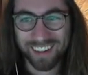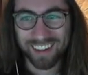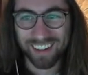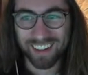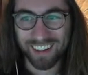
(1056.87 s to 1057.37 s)

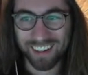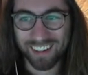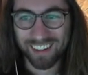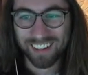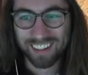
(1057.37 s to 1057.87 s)

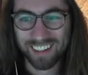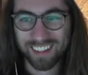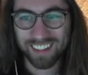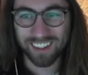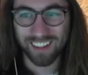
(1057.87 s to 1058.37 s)

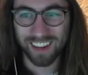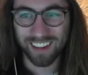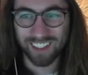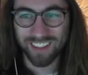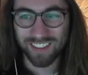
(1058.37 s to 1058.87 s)
So yeah,
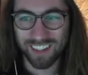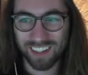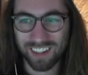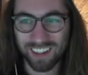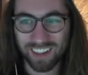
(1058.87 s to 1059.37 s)
that was
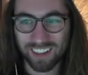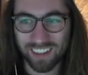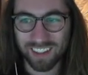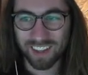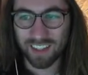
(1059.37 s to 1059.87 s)
funny.
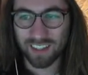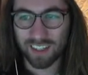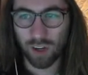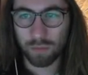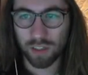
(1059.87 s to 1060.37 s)
This guy says he
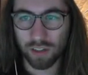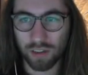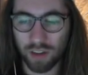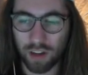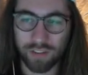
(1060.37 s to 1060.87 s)
hopes
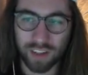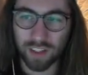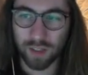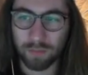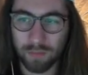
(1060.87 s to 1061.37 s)
I'll fix
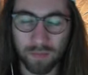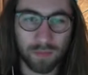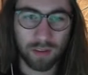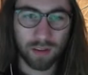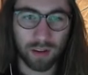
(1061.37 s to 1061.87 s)
them.
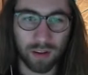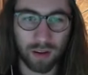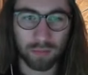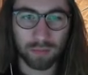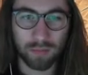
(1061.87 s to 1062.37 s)

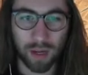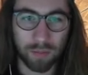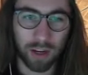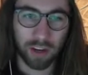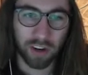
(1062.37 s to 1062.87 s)
I'm
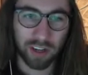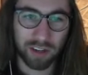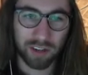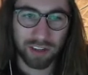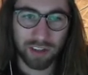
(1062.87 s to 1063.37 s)
not
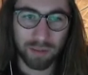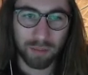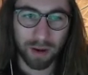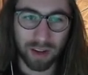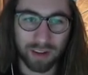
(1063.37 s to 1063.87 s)
gonna,
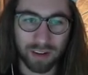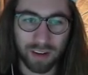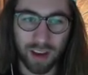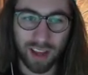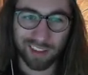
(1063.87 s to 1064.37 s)
but
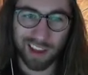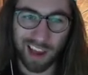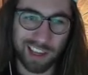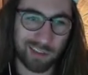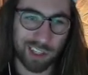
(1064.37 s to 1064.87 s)

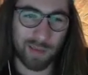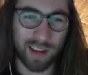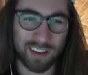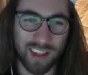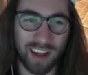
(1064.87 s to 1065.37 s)
I can
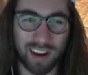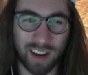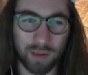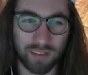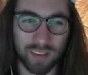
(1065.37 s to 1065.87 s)
respect that.
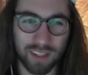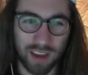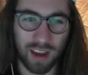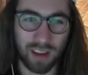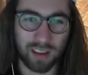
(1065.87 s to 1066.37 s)
I mean, this
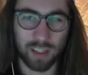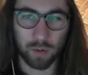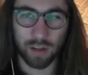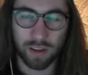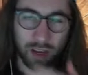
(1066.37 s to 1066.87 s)
guy is
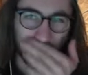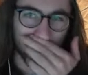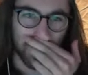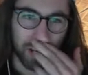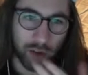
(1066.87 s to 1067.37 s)
one of the guys
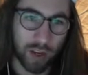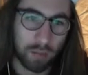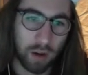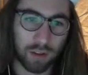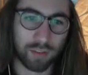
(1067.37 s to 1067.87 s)
who's arguing
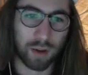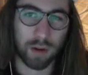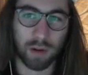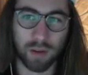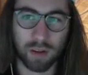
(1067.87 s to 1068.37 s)
above
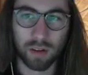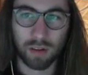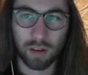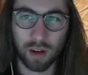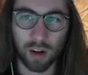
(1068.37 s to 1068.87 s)
about,
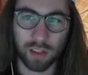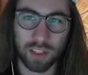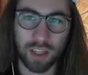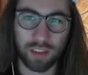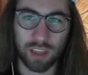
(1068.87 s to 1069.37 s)
or at
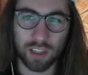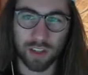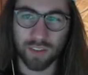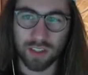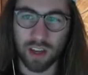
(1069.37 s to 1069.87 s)
least I think he's
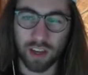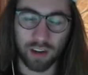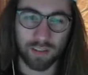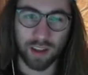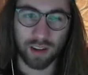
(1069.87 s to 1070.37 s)
on the side
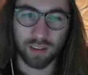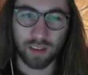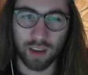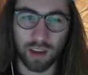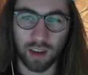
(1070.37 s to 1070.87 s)
of that
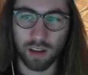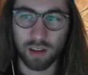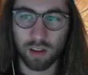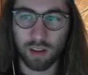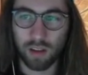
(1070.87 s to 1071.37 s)
they're
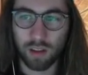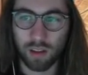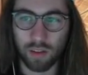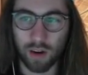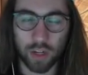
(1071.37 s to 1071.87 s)

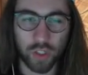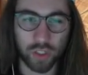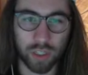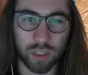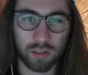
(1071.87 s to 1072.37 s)

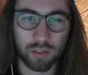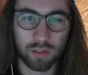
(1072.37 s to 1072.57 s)
actually